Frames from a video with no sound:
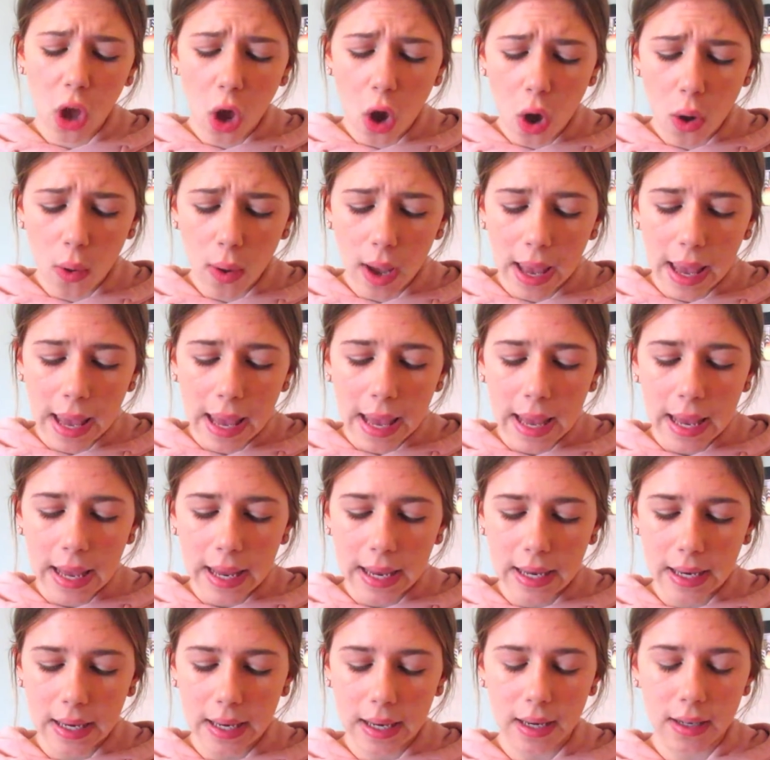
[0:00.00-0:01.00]
ago,
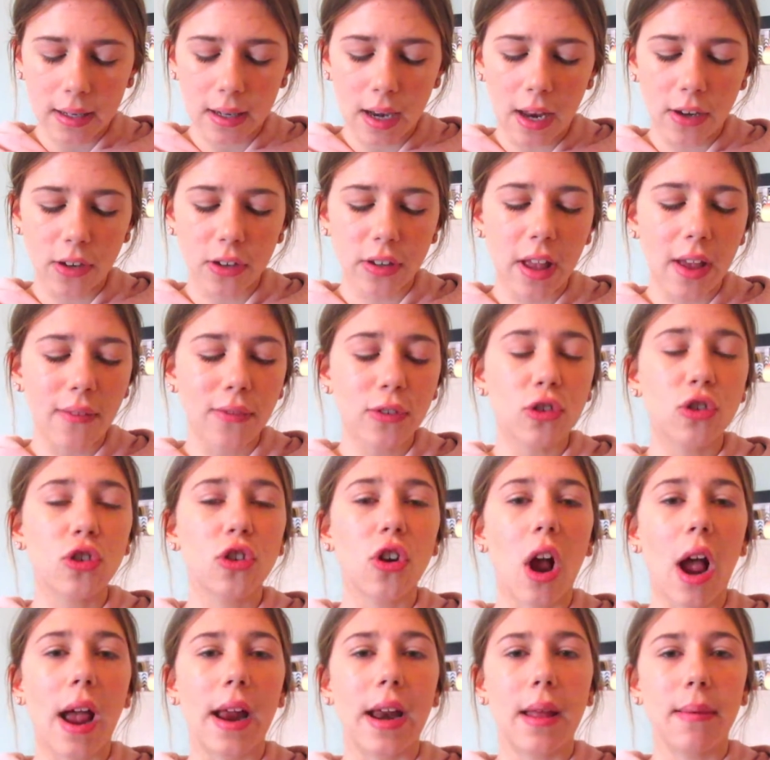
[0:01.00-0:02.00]
and I just haven't
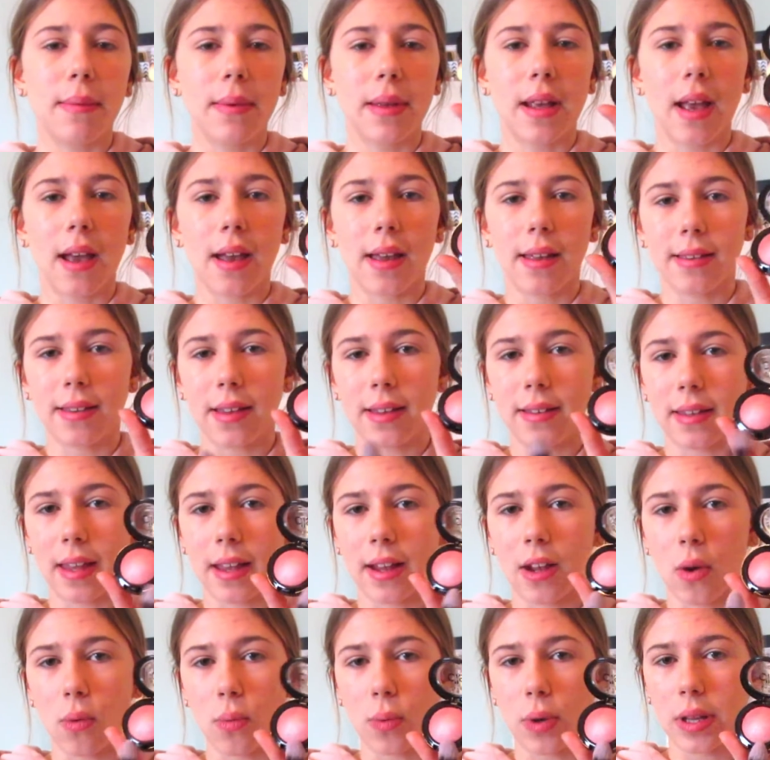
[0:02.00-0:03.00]
tried it because it's
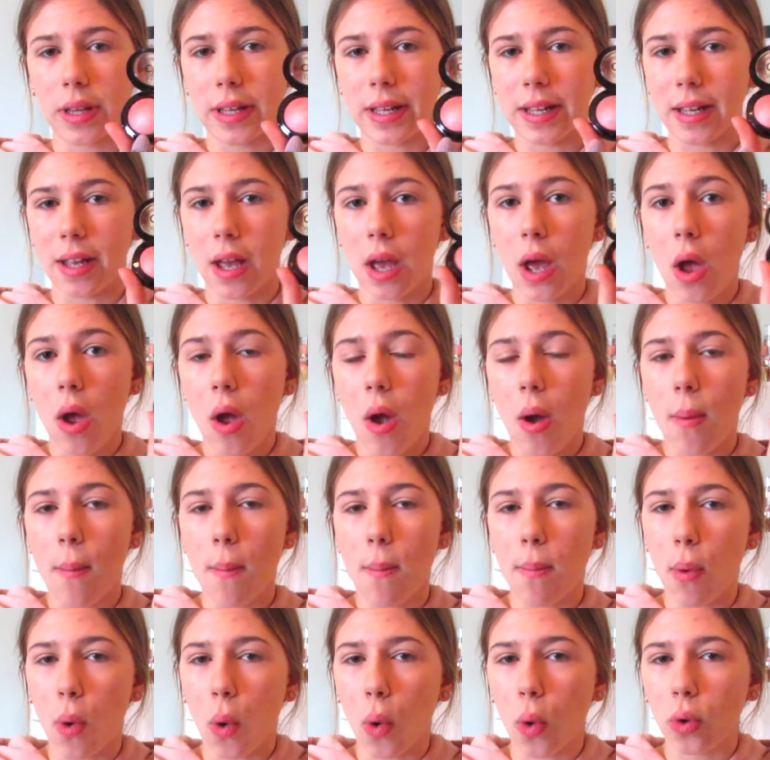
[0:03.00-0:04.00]
like a really
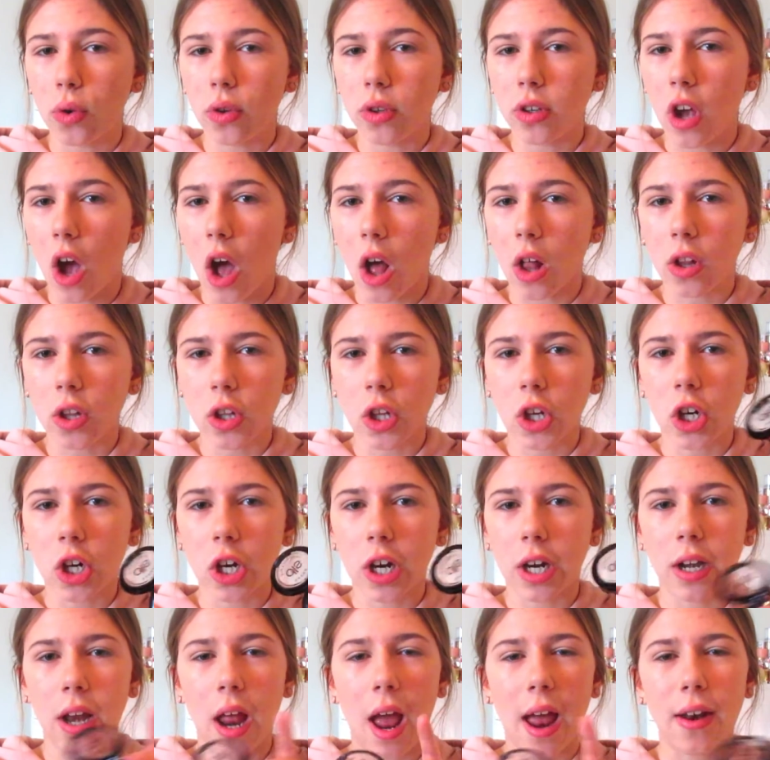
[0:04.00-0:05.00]
bold color,
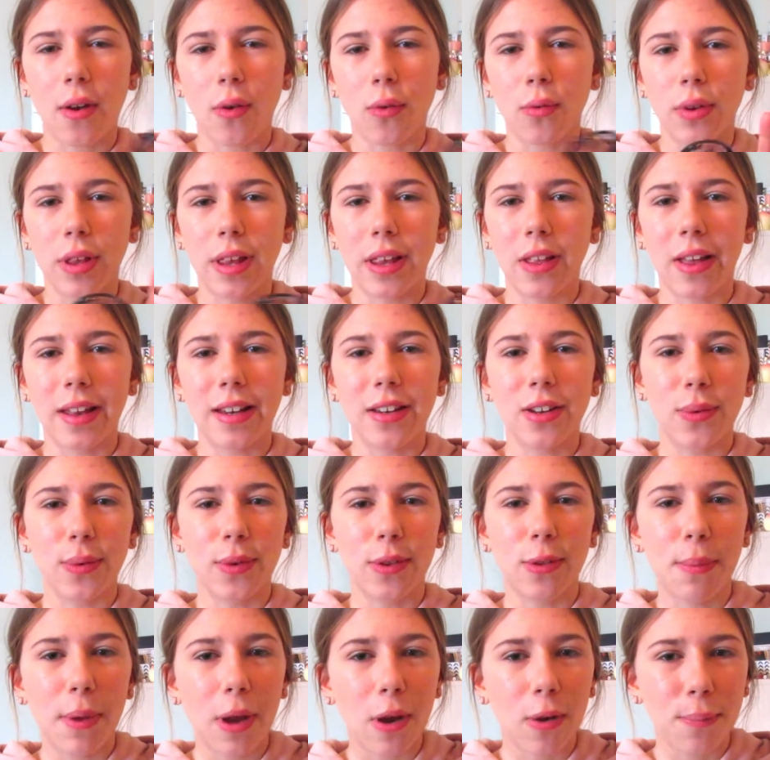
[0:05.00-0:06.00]
and I don't really like to
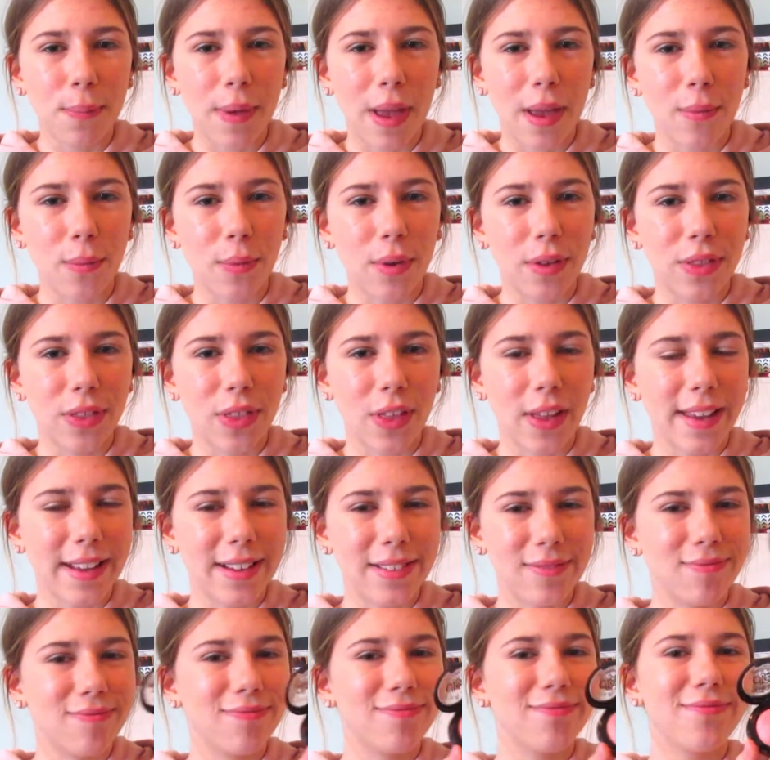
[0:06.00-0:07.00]
experiment with
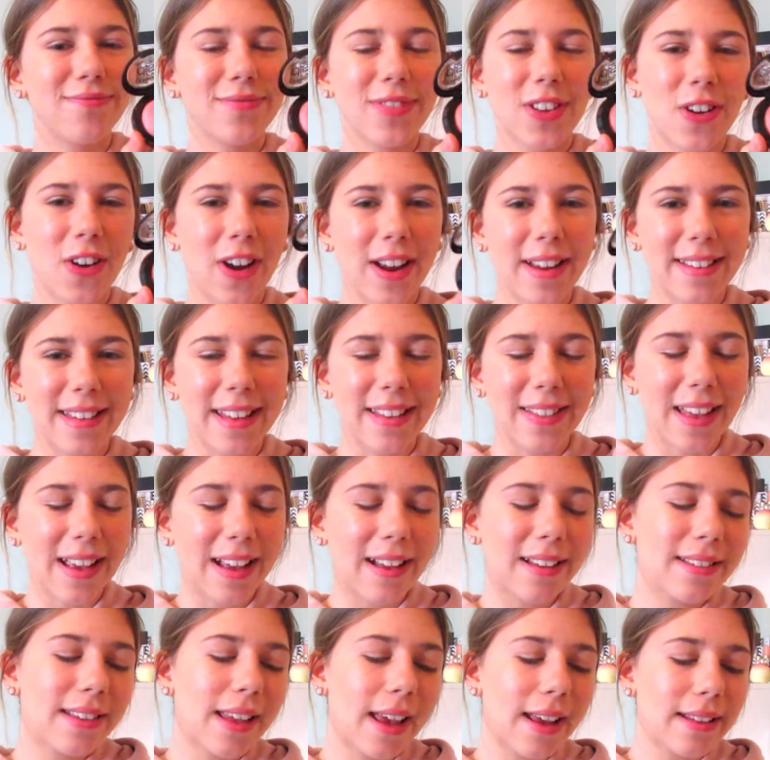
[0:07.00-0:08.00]
like crazy
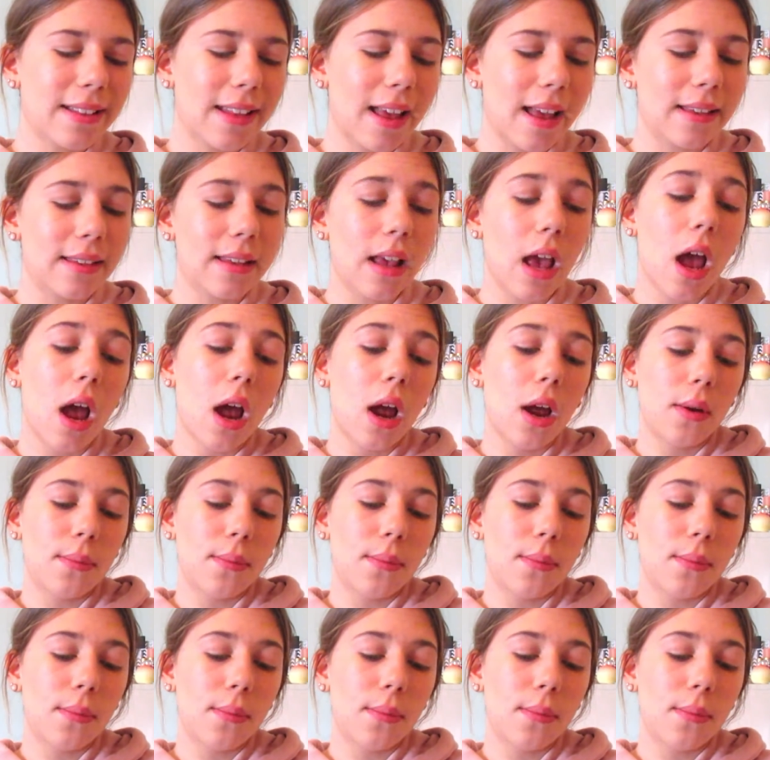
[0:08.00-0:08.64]
things like this.